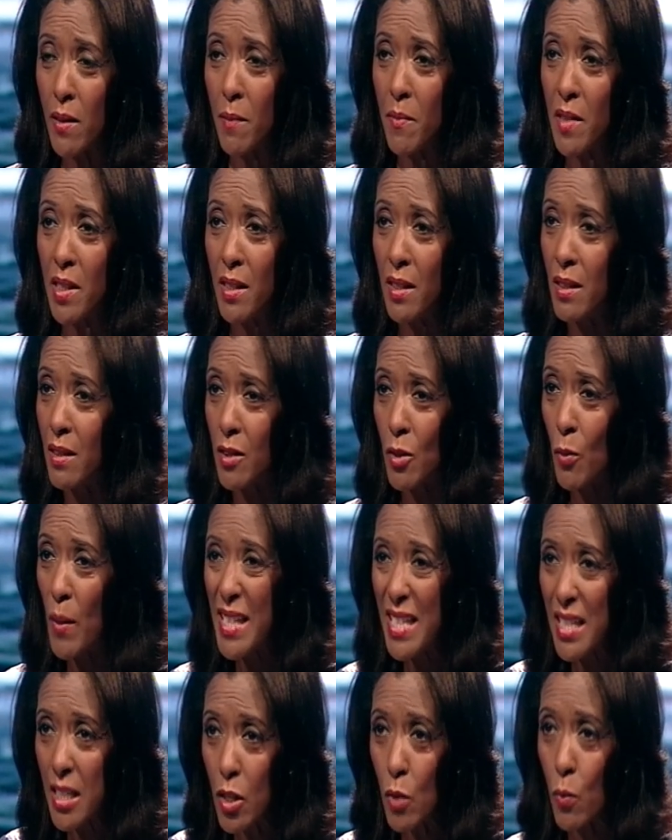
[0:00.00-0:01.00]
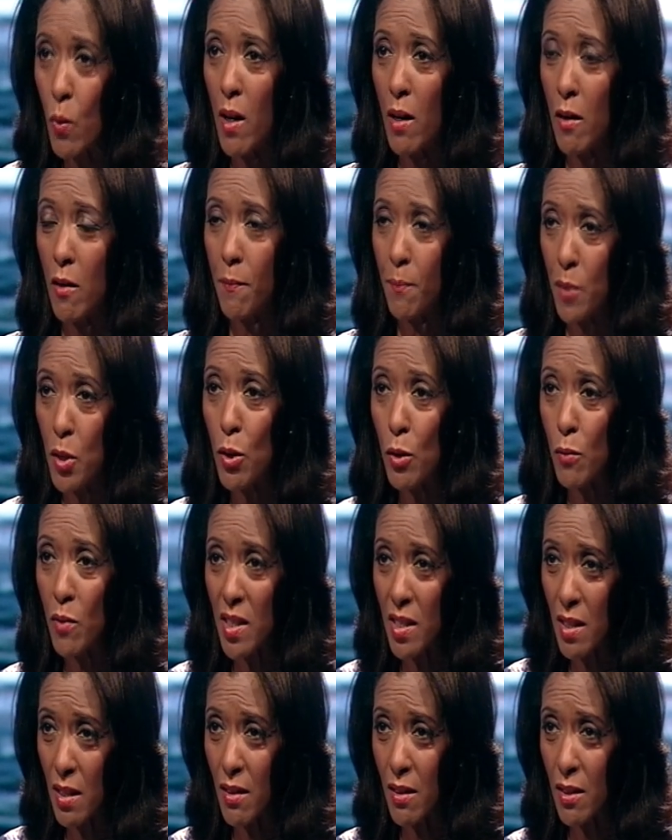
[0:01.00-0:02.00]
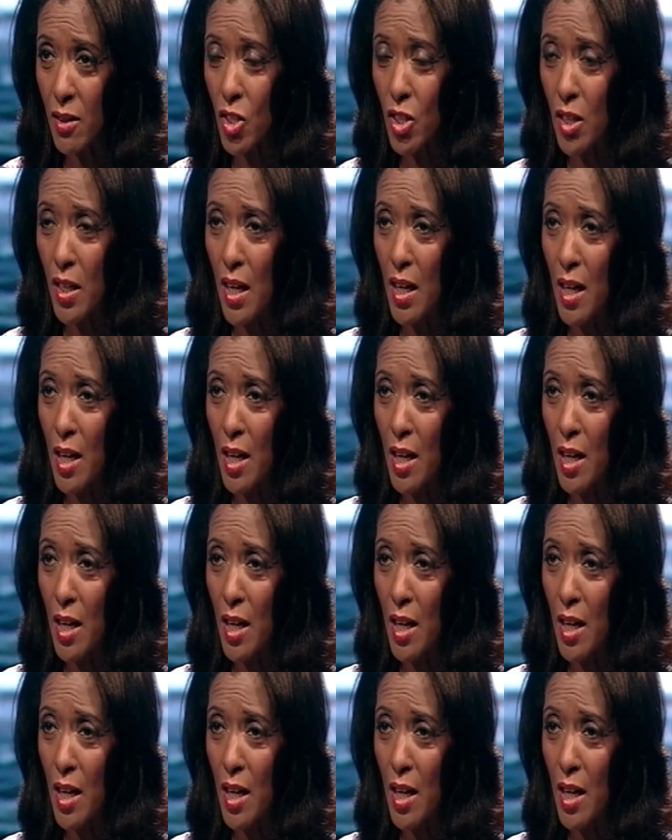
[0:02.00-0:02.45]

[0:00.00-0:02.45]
I mean, in a 2012 Pew Research